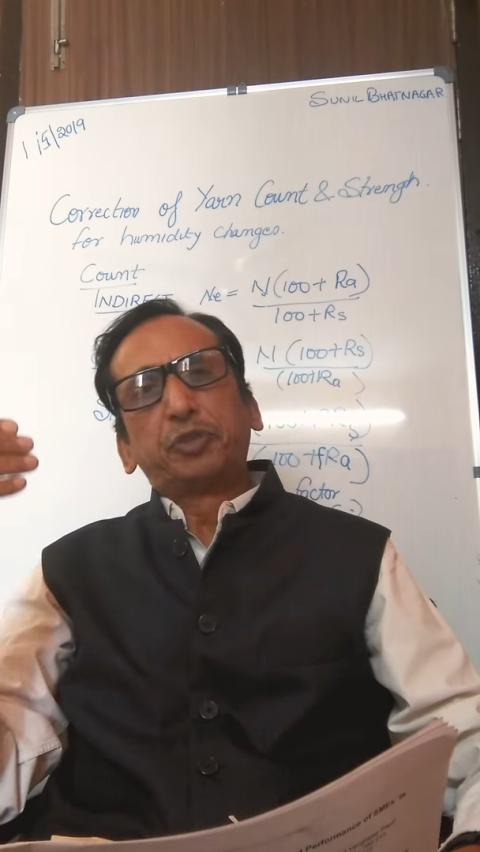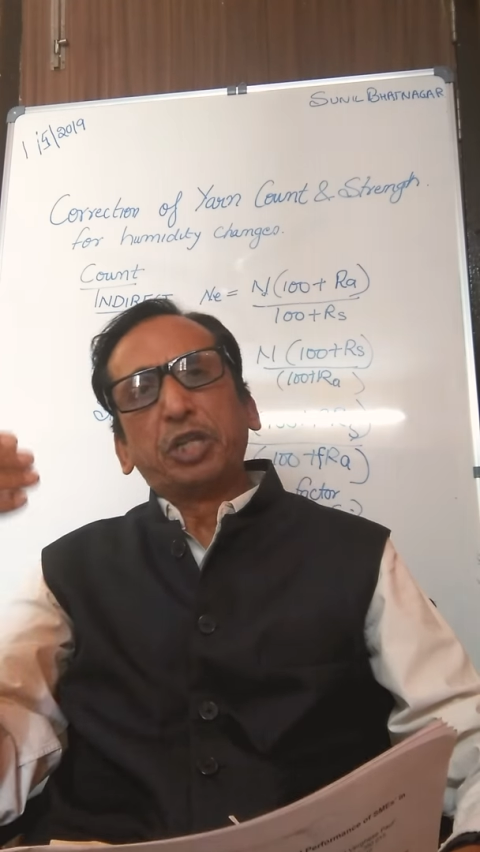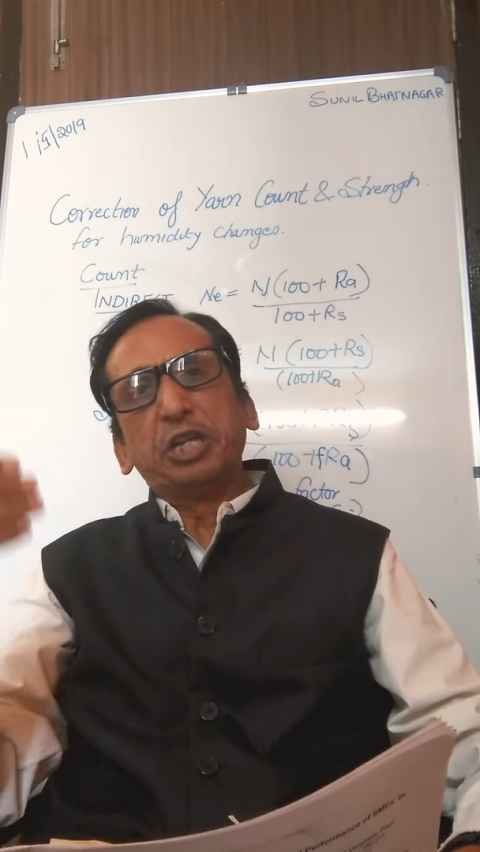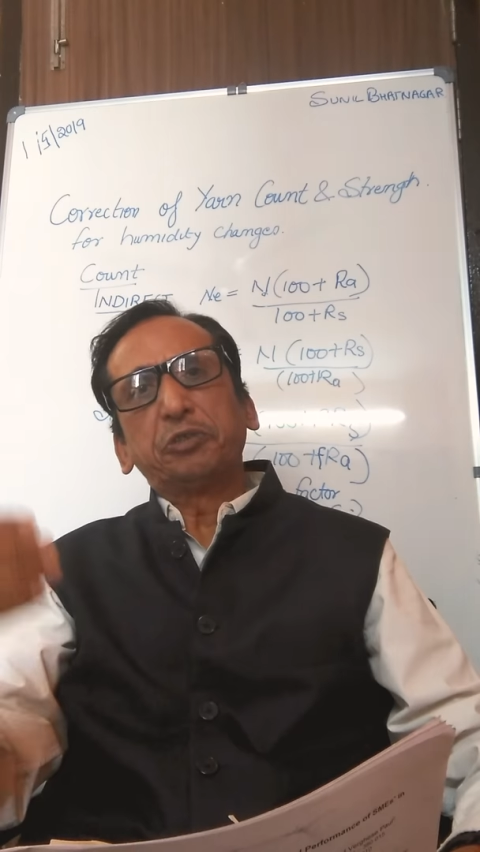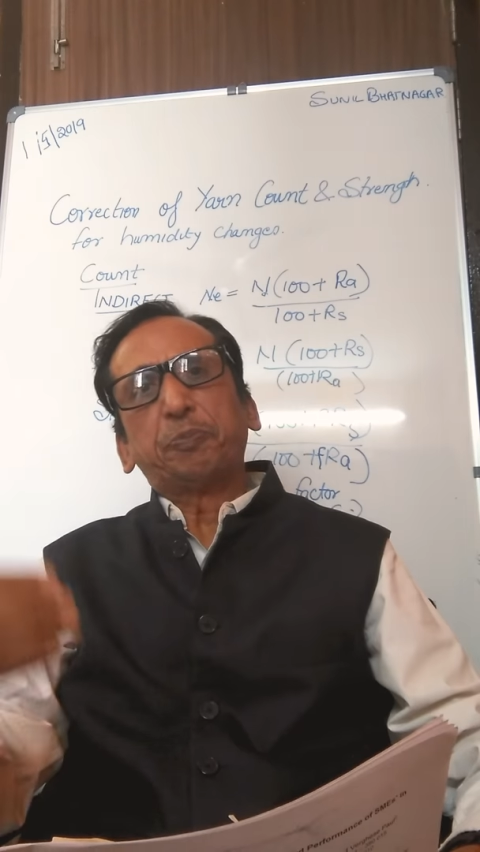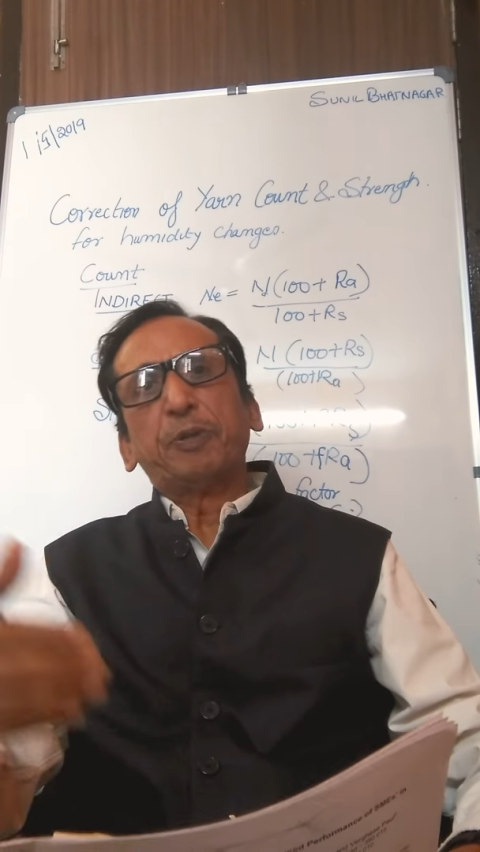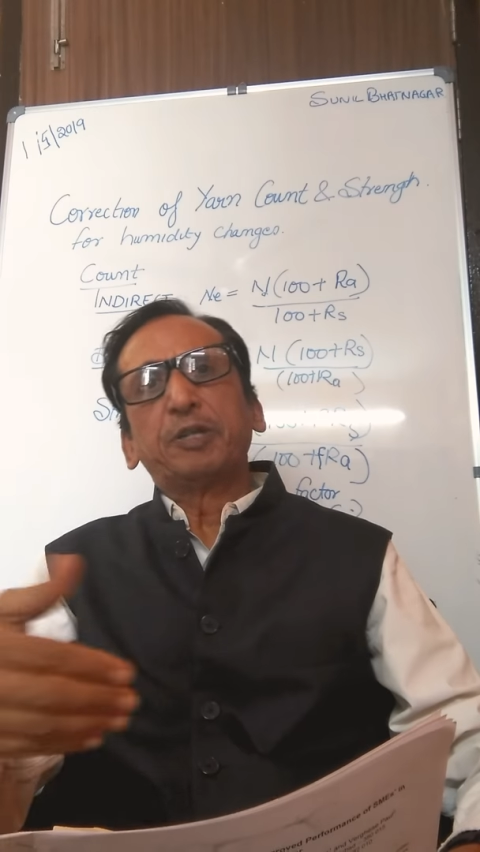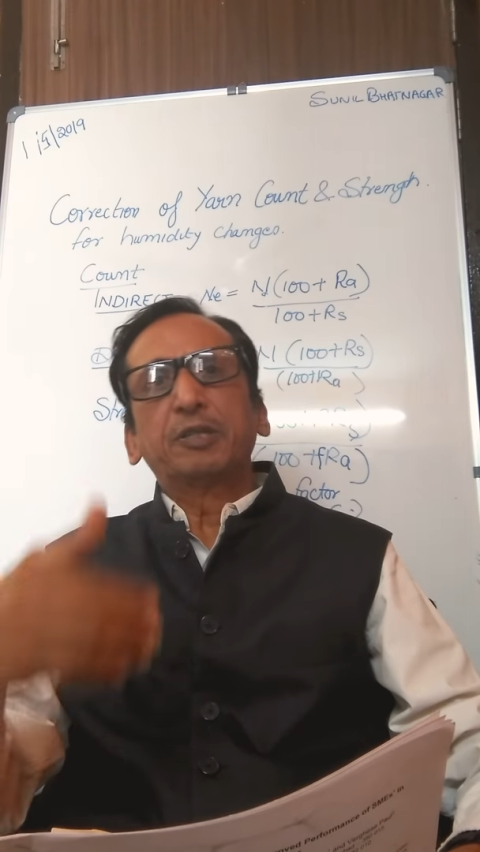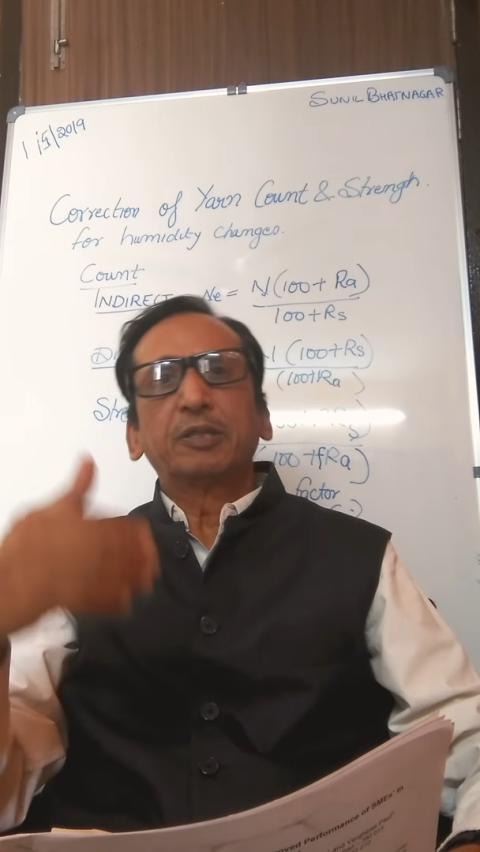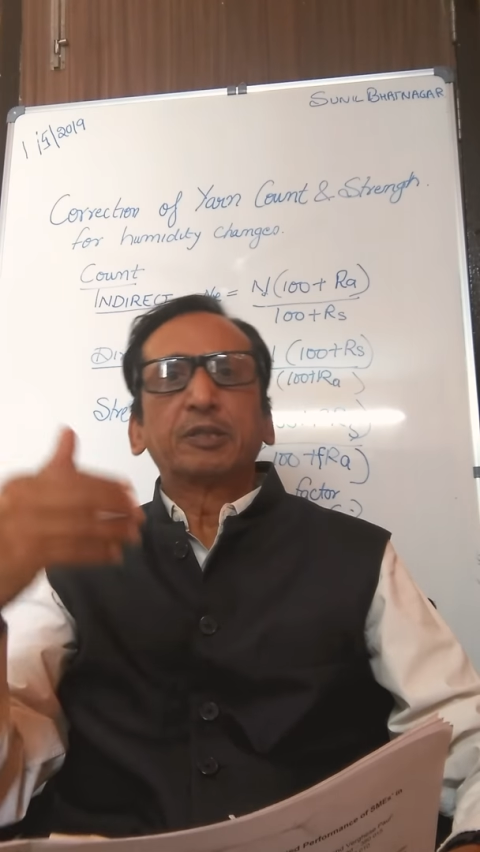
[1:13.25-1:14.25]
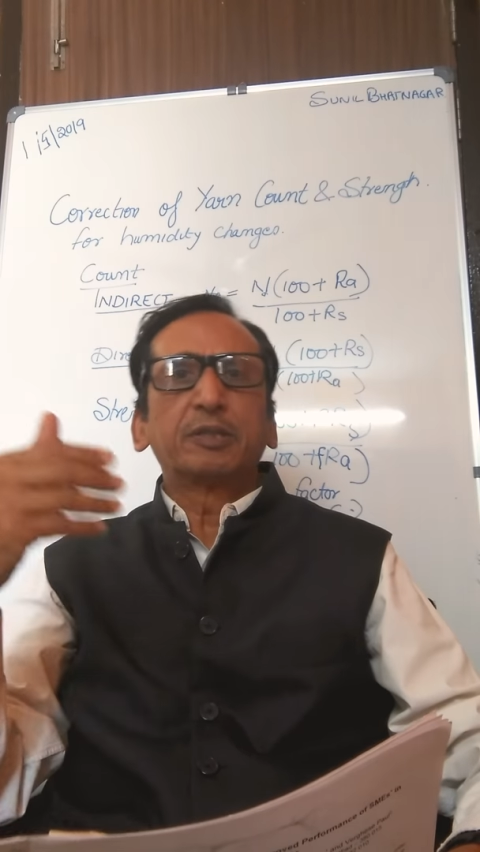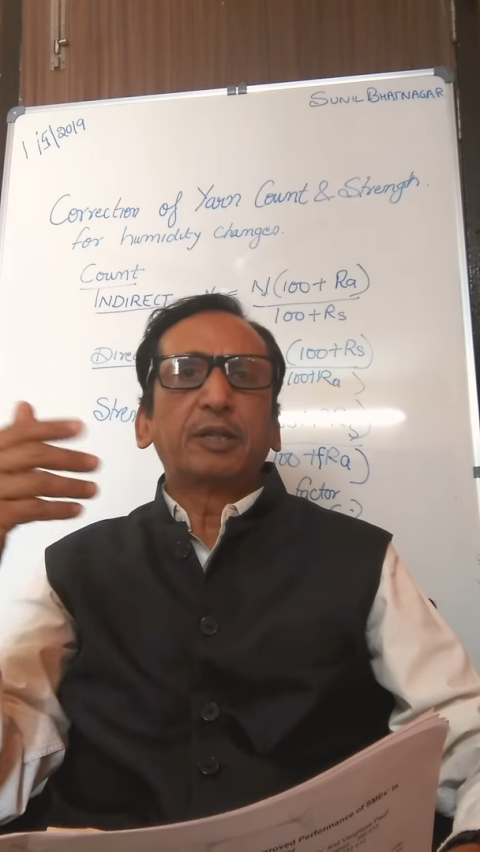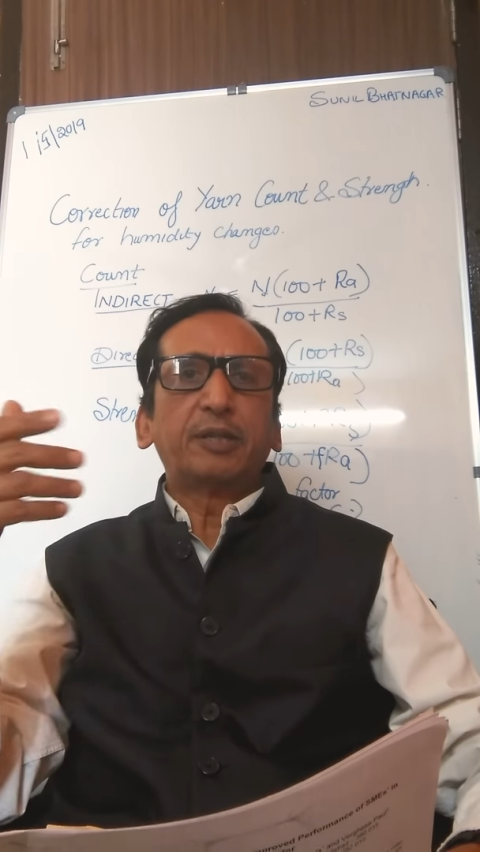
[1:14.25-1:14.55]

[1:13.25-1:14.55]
chain pinion,